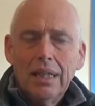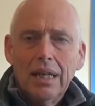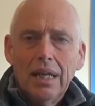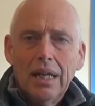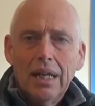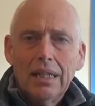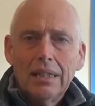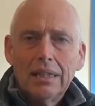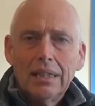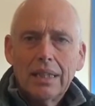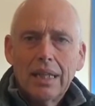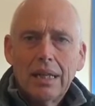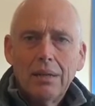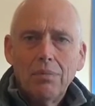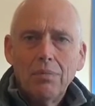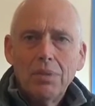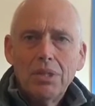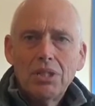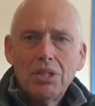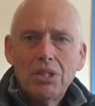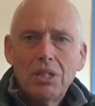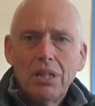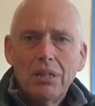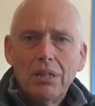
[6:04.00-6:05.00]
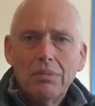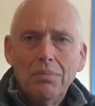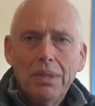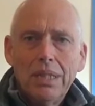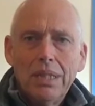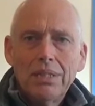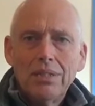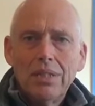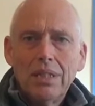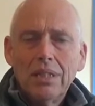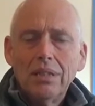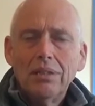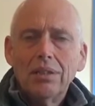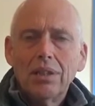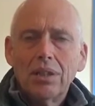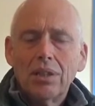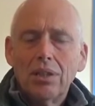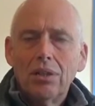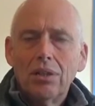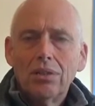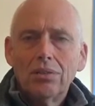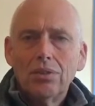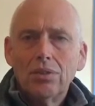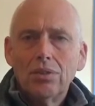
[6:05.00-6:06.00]
and can we start mixing the
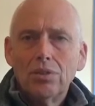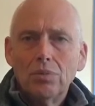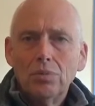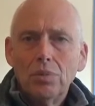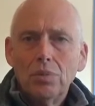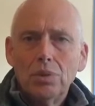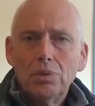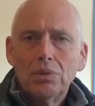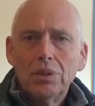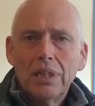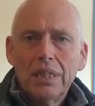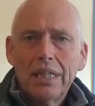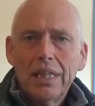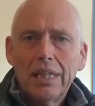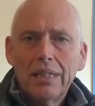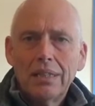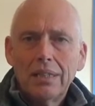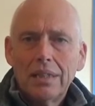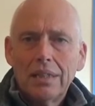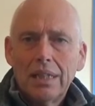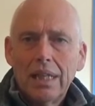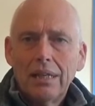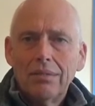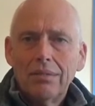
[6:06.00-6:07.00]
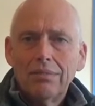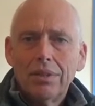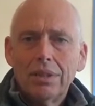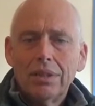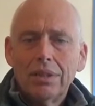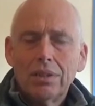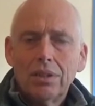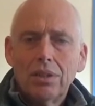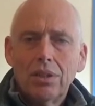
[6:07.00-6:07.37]
cottons and wool together to have a